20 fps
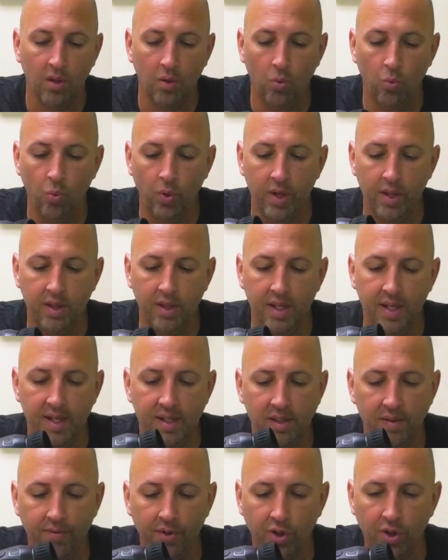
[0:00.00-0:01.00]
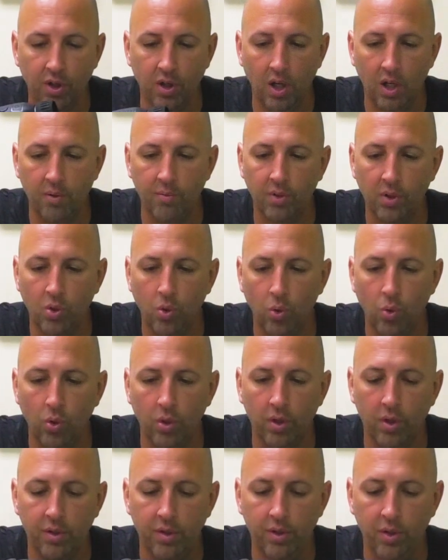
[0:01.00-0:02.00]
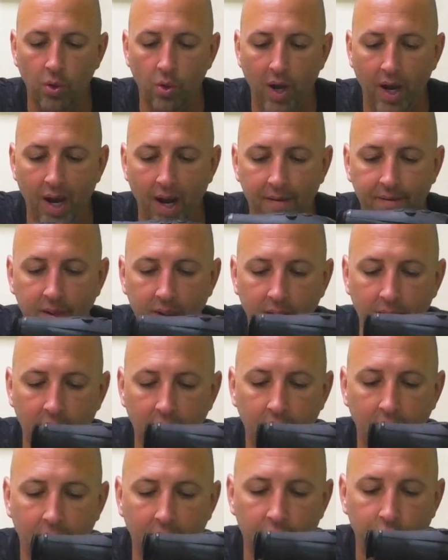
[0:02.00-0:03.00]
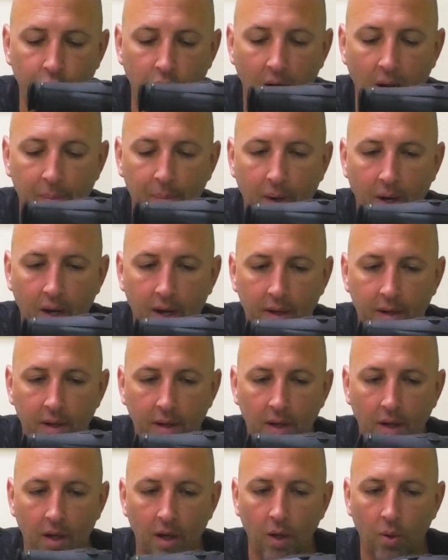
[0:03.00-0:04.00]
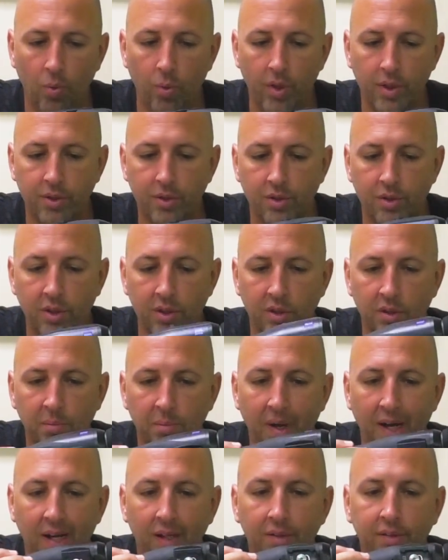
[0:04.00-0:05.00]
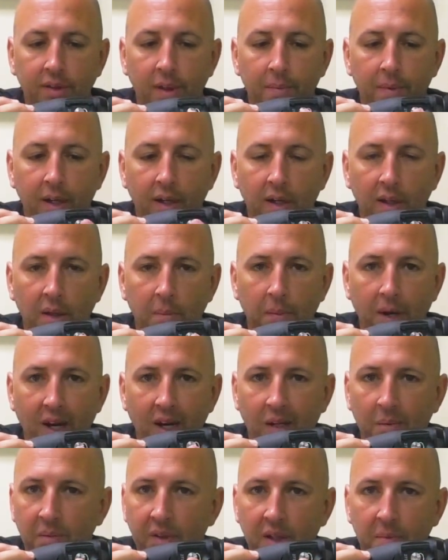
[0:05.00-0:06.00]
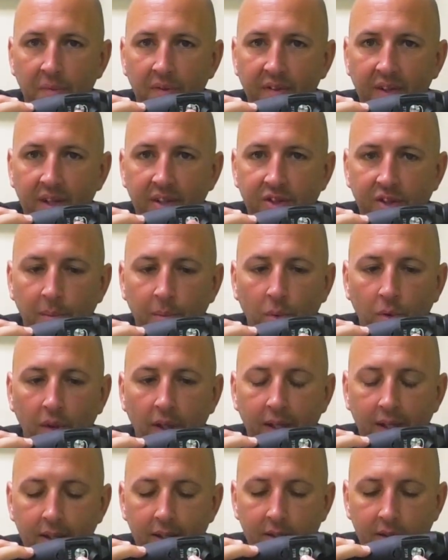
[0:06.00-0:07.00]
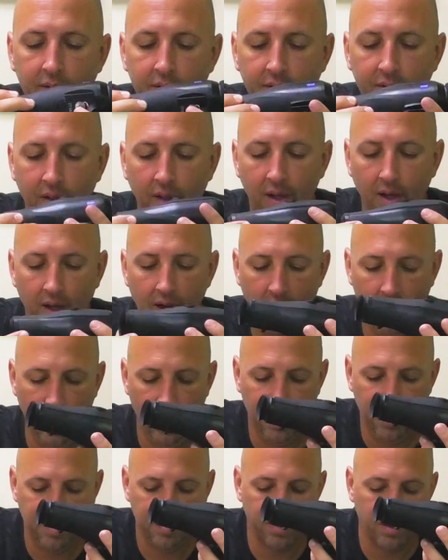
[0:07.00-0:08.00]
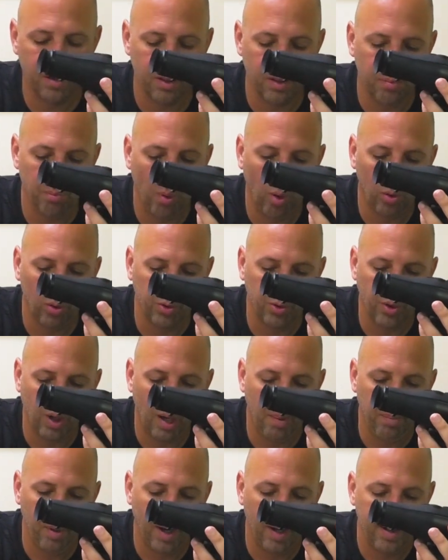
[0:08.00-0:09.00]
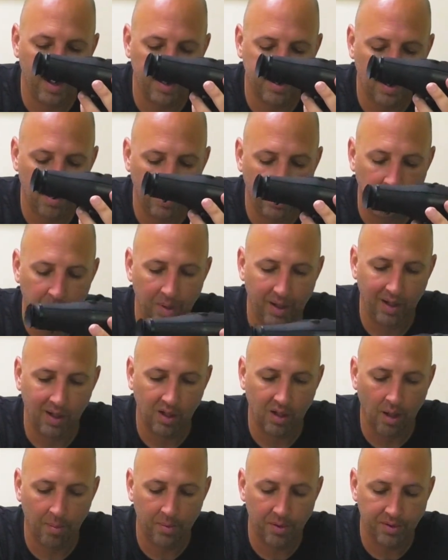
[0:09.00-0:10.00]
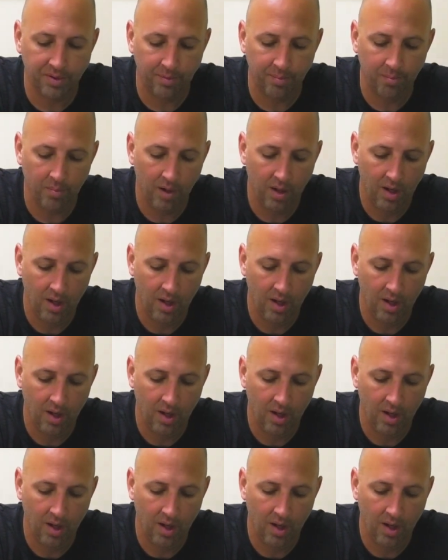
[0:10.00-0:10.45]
with these, if you're gonna record, you have to get a tripod, which just mount something on the bottom. It can be very simple like this. And this is a smaller tripod, not something big and cumbersome.